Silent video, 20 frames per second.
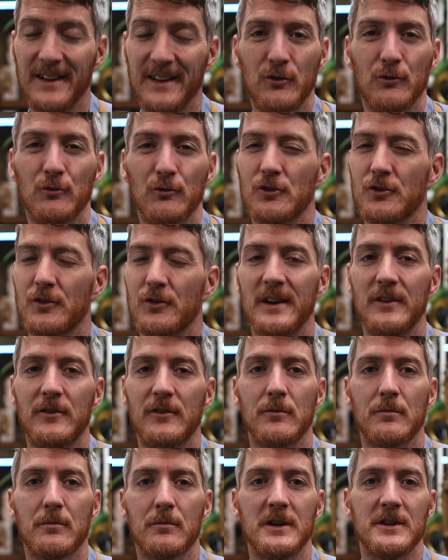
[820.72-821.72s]
and don't try
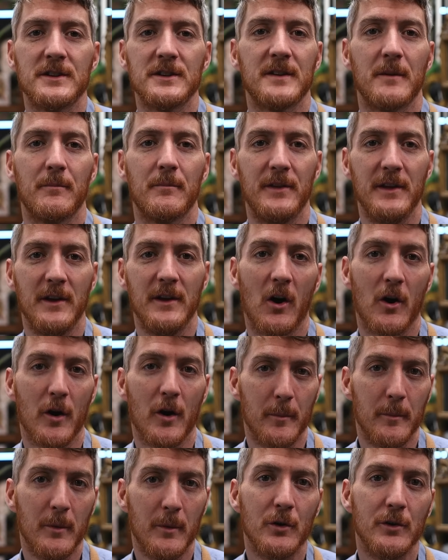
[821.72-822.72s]
to reach something
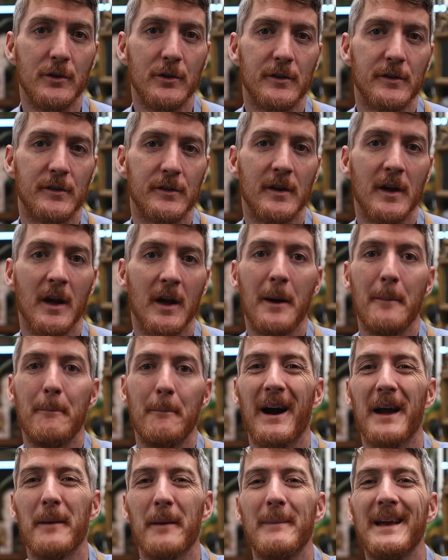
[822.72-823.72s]
harmonious
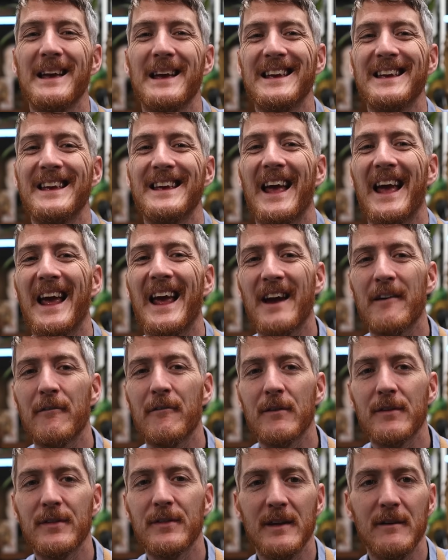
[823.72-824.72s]
by making
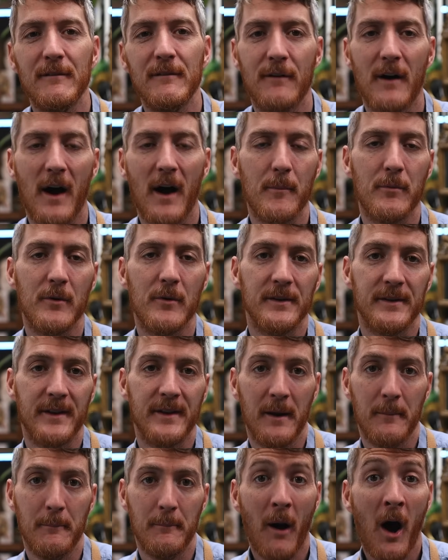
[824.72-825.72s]
everything vibrant
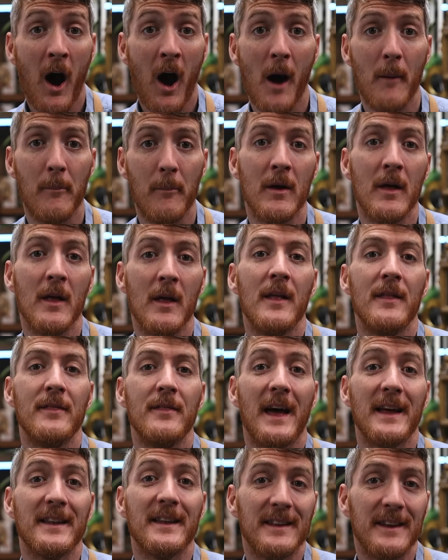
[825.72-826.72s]
and pop.
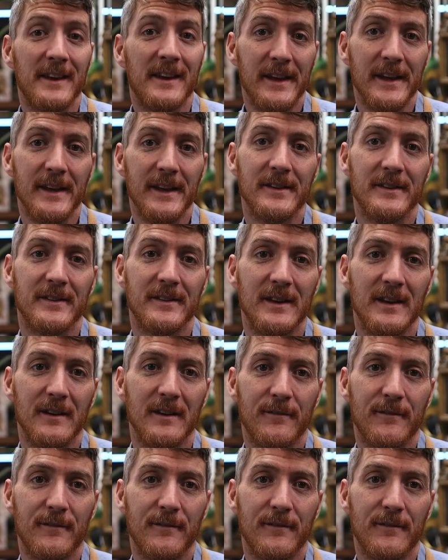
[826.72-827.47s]
That kills the